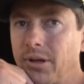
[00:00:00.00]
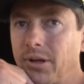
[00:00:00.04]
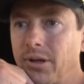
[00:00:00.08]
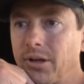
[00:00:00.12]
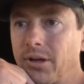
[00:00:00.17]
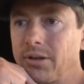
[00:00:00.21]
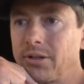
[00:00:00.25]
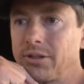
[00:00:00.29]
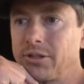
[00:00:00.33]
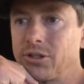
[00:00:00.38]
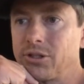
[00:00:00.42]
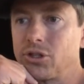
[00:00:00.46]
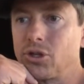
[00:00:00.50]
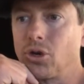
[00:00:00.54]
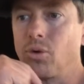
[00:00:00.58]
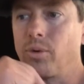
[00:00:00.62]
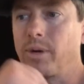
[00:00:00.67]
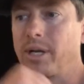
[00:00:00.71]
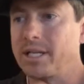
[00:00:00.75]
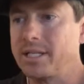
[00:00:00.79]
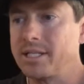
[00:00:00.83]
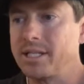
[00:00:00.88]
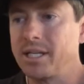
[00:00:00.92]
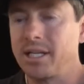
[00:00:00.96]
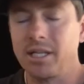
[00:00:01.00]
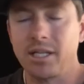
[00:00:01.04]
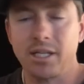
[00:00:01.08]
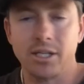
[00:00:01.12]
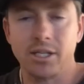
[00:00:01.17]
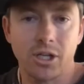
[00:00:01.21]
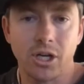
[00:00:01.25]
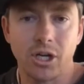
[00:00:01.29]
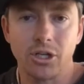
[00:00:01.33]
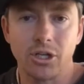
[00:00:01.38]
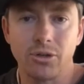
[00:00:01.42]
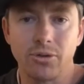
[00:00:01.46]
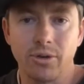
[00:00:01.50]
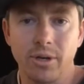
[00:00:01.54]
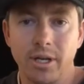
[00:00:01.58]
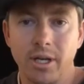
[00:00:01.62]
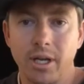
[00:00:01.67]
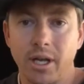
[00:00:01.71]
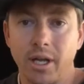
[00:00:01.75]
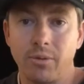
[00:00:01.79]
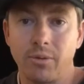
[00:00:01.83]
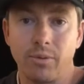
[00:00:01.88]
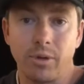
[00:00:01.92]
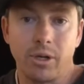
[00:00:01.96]
it's so easy in this
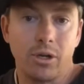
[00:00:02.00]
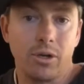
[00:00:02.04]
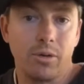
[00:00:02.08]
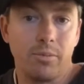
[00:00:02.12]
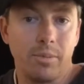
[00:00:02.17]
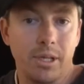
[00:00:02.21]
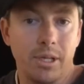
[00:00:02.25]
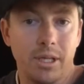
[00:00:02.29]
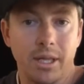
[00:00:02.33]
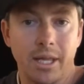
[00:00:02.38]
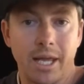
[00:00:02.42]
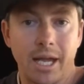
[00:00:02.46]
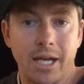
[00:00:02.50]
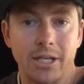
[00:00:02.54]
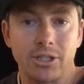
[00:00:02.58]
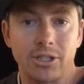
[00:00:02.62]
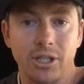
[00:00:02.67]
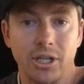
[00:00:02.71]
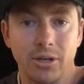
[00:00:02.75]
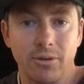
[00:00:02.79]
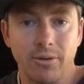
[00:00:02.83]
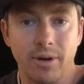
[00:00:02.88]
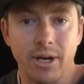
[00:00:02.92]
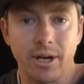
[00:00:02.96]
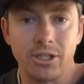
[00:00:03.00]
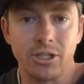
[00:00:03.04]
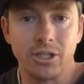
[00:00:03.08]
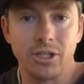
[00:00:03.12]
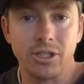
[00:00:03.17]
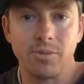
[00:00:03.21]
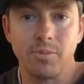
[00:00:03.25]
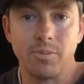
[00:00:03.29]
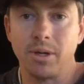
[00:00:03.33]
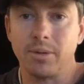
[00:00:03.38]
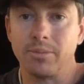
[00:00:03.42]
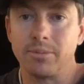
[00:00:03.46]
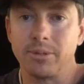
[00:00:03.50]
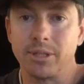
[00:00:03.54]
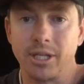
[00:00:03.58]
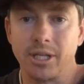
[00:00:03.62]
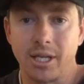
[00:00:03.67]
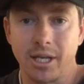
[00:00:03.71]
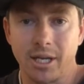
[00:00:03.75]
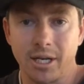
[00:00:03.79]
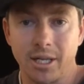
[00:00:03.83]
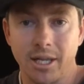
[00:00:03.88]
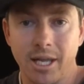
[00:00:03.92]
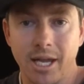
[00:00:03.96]
country, and we could be the last generation to be able to
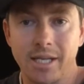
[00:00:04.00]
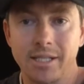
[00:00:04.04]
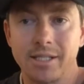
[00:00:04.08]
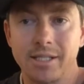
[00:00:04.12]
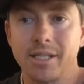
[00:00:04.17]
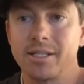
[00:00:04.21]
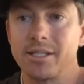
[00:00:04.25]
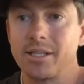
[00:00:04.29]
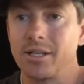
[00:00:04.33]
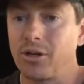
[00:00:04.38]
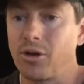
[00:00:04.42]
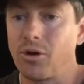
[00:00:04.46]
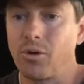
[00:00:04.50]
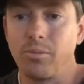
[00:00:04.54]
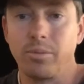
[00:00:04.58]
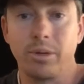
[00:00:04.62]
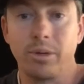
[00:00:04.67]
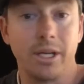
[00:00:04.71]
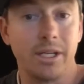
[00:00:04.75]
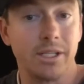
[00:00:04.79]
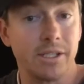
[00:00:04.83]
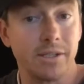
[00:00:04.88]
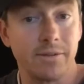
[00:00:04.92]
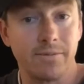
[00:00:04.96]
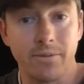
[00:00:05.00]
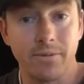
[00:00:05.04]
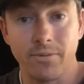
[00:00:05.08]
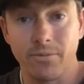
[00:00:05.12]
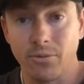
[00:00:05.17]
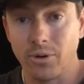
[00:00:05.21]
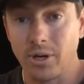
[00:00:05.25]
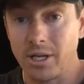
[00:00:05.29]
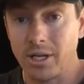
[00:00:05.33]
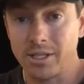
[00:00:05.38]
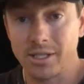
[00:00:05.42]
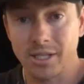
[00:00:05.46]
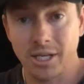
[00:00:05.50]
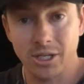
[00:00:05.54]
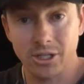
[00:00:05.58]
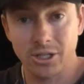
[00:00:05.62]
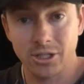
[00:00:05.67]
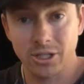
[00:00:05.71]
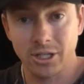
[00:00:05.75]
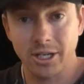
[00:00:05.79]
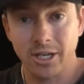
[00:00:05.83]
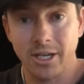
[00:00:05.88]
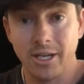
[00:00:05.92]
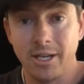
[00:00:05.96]
get a license and go places for free,
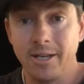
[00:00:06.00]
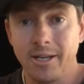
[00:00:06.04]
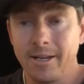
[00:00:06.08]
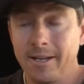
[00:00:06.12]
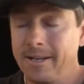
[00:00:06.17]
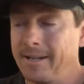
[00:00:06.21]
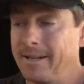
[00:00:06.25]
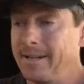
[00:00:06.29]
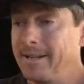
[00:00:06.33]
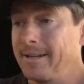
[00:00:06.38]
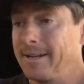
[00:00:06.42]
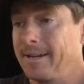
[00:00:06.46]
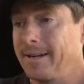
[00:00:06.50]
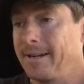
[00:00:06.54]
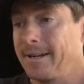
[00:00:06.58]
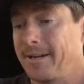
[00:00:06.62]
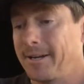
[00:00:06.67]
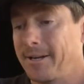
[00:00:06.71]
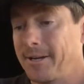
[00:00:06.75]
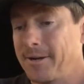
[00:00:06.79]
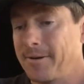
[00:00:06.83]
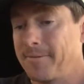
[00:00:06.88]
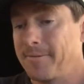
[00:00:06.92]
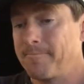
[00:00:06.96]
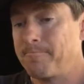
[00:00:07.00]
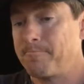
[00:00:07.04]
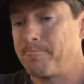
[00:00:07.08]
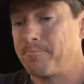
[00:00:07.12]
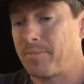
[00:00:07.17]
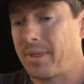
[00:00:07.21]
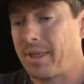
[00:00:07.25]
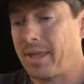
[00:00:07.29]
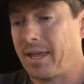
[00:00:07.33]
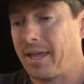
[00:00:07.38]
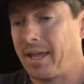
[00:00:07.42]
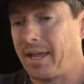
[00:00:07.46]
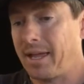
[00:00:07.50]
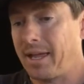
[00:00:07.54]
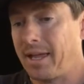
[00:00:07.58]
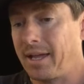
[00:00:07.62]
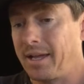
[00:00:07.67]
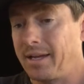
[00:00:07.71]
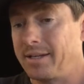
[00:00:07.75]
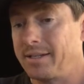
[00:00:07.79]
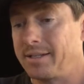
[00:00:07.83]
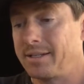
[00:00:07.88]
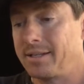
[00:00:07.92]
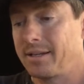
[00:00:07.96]
essentially.
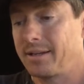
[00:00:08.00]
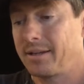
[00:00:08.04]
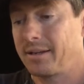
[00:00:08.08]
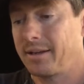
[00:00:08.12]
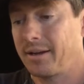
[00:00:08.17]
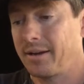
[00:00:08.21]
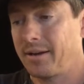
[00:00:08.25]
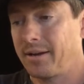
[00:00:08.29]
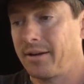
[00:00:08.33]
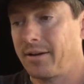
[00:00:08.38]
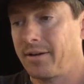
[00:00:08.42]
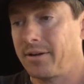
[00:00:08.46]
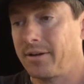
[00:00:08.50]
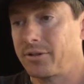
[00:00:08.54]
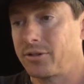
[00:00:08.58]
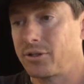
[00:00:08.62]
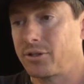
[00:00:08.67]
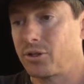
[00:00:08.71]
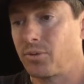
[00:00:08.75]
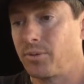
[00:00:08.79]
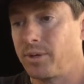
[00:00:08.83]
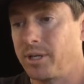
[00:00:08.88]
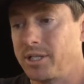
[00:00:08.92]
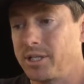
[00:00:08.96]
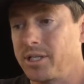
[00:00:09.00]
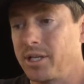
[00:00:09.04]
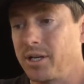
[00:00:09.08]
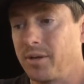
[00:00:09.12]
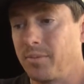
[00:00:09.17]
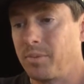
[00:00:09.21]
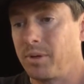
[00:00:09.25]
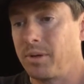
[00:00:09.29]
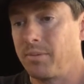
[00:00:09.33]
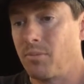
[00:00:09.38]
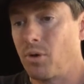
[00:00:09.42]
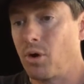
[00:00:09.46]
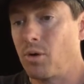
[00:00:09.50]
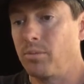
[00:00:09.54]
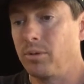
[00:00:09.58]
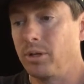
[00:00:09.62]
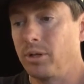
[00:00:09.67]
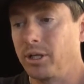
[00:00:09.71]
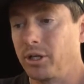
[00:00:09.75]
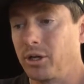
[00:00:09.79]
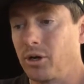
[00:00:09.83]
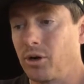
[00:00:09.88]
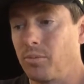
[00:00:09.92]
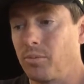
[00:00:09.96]
It's so easy to be mobile
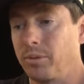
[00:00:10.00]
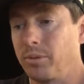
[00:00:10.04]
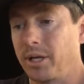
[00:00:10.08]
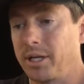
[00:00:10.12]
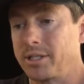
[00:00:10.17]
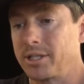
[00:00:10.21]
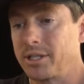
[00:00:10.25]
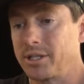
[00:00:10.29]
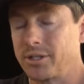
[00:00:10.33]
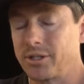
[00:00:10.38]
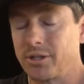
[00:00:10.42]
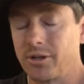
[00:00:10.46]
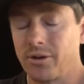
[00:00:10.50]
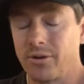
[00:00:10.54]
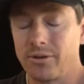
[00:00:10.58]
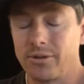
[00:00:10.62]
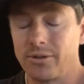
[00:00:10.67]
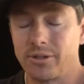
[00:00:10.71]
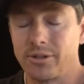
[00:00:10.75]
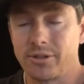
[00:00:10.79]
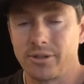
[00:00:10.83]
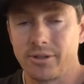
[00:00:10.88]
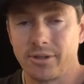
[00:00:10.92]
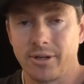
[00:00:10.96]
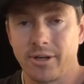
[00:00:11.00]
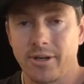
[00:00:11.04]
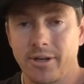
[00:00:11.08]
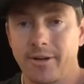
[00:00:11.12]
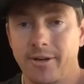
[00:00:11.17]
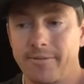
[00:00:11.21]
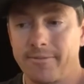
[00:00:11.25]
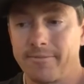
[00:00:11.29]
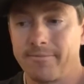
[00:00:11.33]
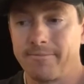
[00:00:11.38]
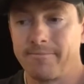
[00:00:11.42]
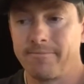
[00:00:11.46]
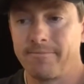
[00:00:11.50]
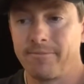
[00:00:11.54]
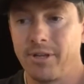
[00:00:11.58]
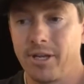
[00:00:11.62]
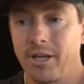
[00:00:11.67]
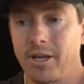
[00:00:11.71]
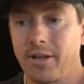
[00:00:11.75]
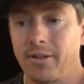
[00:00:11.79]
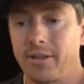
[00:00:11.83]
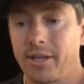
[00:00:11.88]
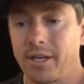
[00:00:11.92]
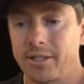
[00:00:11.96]
and go places. So it's,
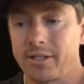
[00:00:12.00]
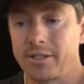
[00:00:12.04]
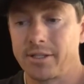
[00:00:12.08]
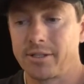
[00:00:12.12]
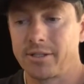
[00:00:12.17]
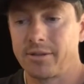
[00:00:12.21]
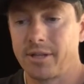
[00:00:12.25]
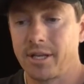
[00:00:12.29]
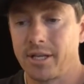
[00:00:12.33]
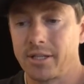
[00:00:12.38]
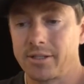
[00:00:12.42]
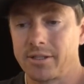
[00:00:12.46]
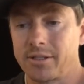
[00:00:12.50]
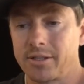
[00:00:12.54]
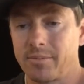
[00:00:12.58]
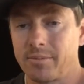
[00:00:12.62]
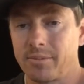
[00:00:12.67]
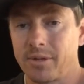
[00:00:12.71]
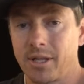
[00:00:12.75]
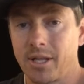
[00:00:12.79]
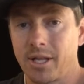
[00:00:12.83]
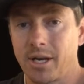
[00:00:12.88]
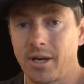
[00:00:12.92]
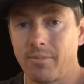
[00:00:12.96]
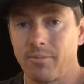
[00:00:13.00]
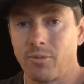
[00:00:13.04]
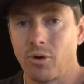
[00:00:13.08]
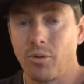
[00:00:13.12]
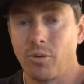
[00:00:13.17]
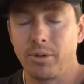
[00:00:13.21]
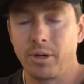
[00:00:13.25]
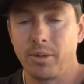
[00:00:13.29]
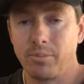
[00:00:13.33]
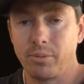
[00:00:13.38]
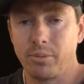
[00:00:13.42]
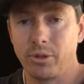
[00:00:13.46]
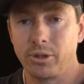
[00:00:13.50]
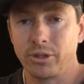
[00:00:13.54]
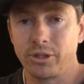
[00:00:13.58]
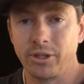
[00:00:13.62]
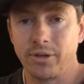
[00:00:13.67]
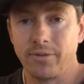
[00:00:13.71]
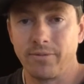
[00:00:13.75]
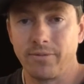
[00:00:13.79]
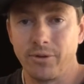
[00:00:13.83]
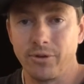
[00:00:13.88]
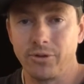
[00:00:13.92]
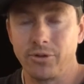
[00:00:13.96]
that's something that I'm hoping to push
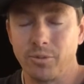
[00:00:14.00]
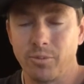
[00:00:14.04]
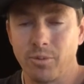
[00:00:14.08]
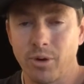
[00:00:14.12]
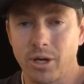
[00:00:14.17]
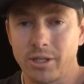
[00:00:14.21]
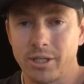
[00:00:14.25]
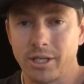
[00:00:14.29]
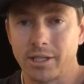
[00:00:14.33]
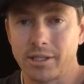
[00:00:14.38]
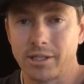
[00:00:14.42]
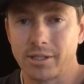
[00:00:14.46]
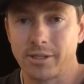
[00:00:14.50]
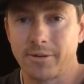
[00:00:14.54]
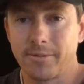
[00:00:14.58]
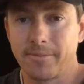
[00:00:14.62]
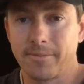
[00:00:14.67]
in future projects.